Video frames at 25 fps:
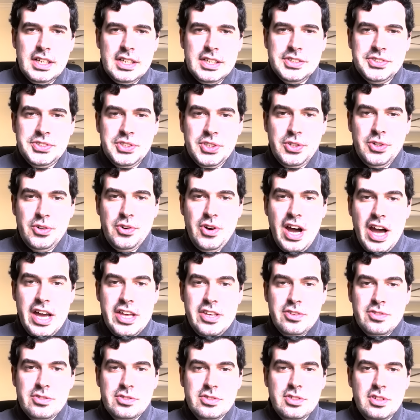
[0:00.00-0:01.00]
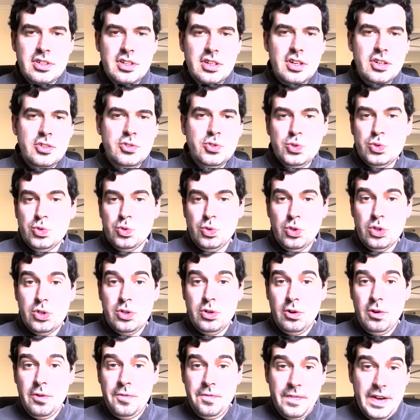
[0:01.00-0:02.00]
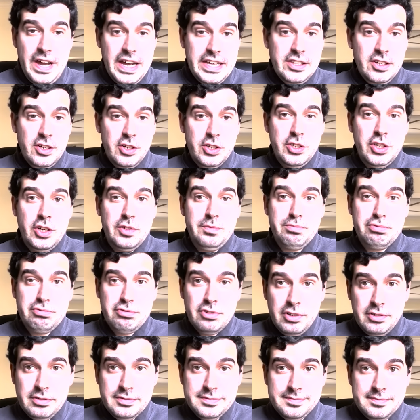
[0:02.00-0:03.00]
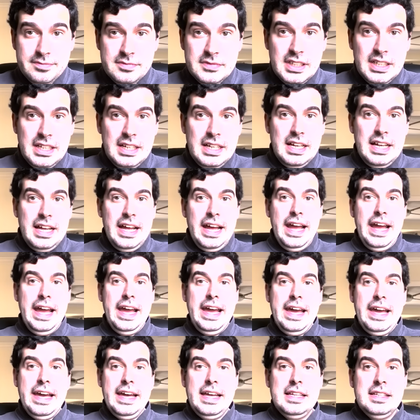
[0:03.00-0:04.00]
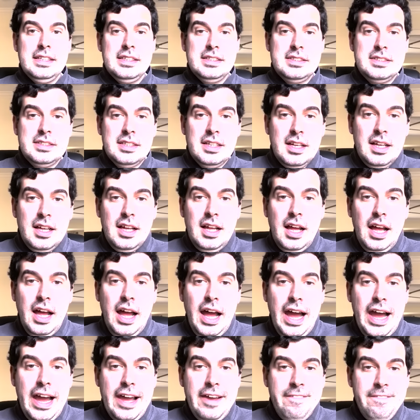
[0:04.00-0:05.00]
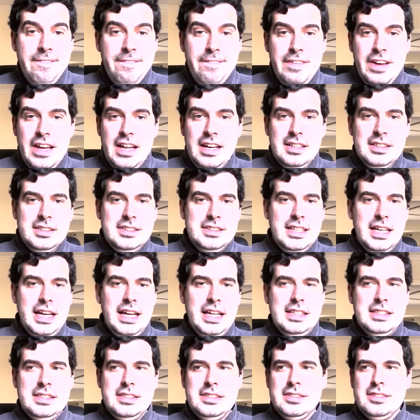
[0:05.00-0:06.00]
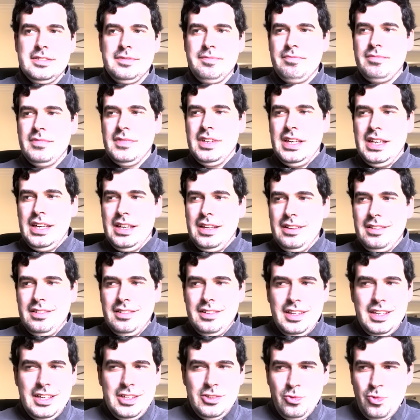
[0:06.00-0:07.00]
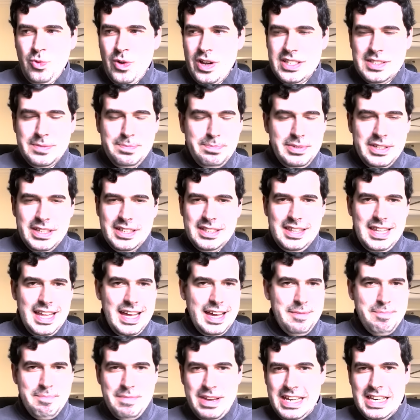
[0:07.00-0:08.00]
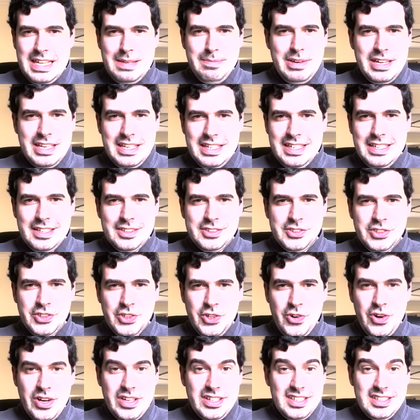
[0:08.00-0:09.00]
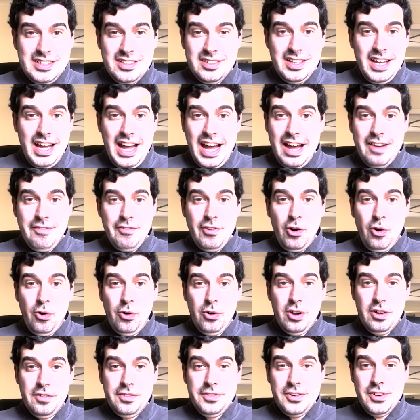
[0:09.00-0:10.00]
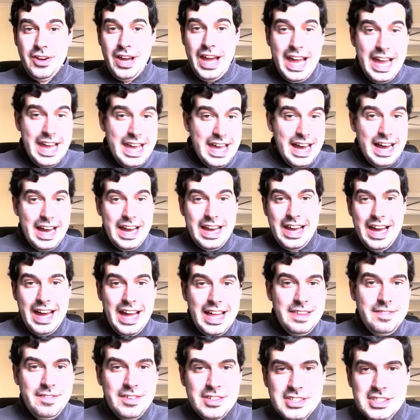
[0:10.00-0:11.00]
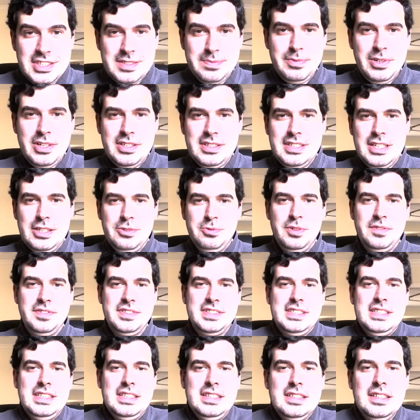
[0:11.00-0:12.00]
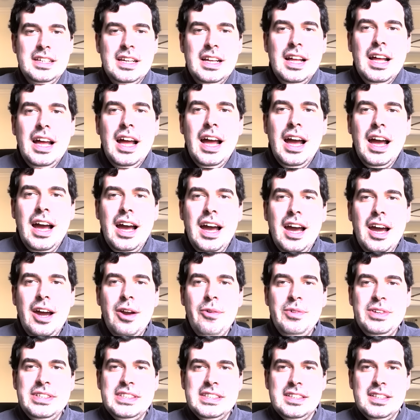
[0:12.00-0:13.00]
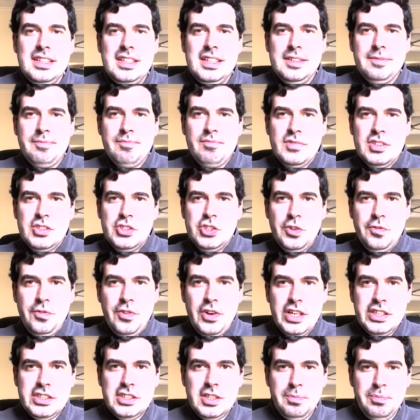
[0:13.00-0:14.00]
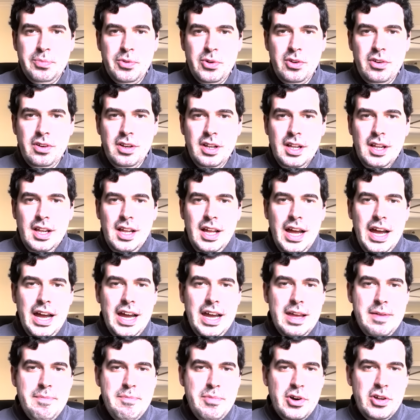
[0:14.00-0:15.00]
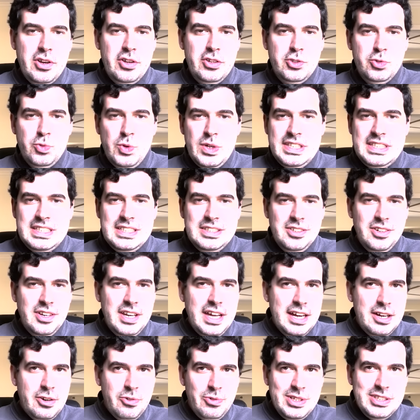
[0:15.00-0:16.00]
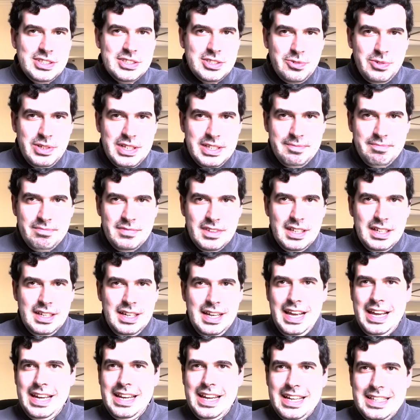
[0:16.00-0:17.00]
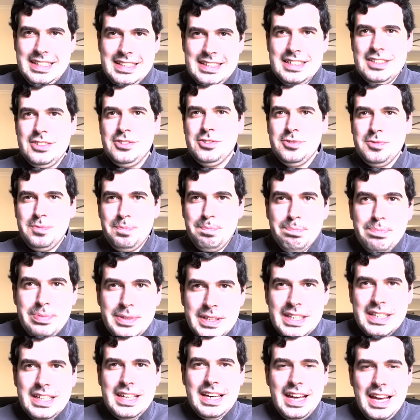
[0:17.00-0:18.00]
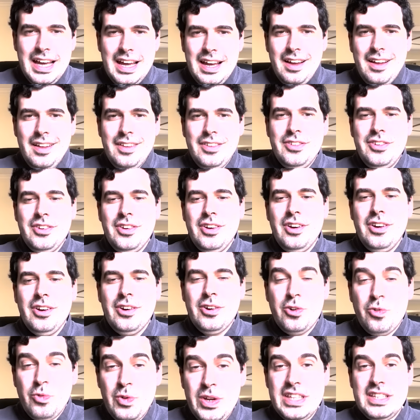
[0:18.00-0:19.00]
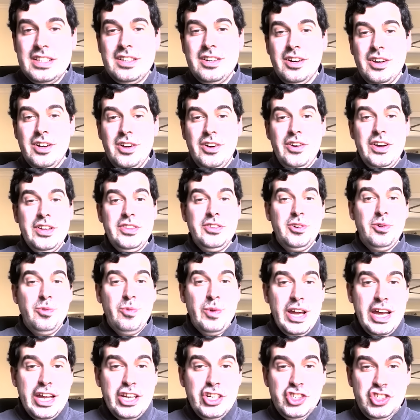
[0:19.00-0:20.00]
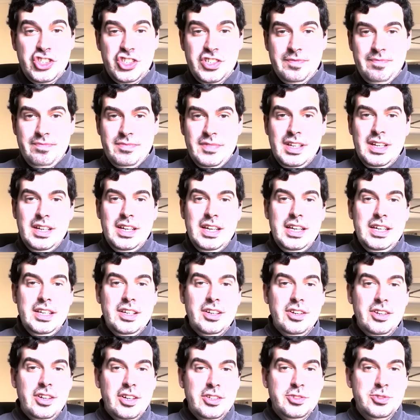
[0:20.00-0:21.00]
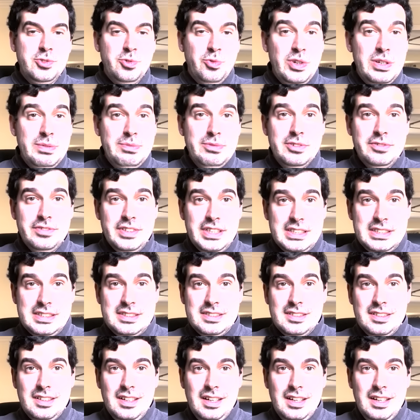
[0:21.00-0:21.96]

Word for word: So I used a tool called Final Cut Pro and I felt that it was built like many, many years ago and didn't have all of the AI advancements that we've seen uh, recently. So for example, I bought a $20 green screen and I needed to pick the green color and the range in order to remove it.